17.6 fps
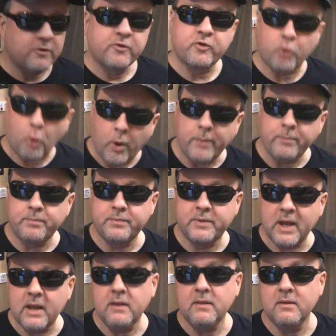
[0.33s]
So I'm
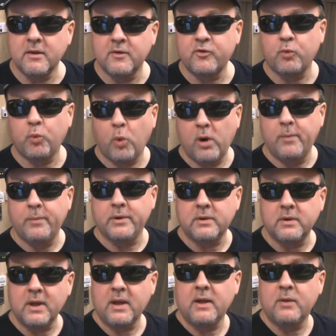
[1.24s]
dating this
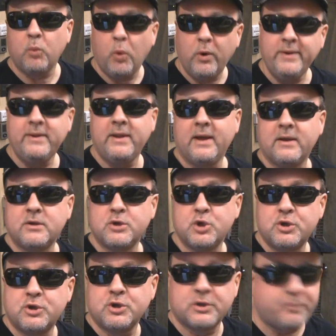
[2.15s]
woman, and one day
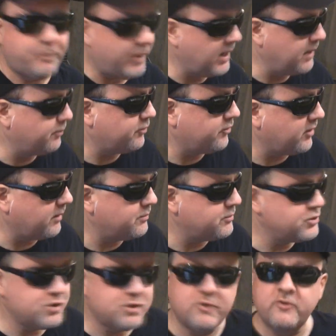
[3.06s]
she just pipes
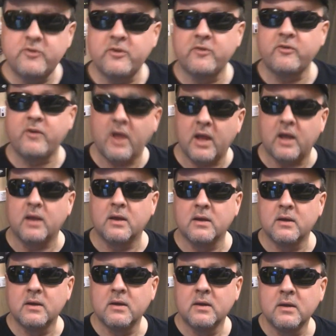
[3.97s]
up and she says, "Hey,
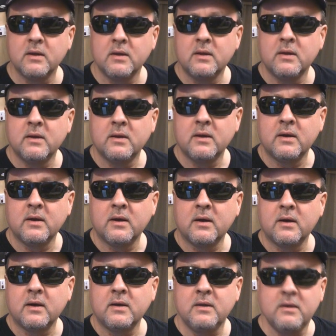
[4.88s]

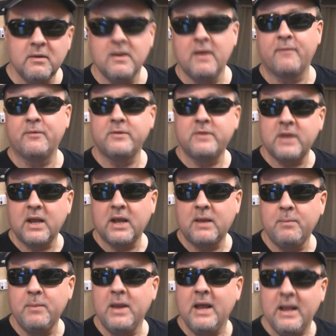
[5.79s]
you never
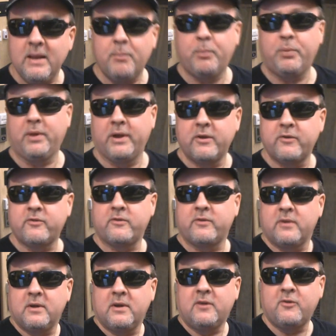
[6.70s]
take me any
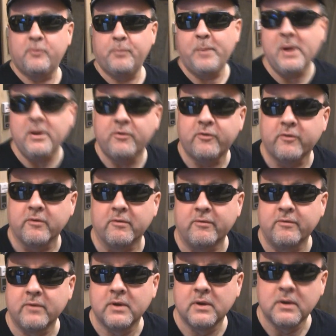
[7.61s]
place expensive."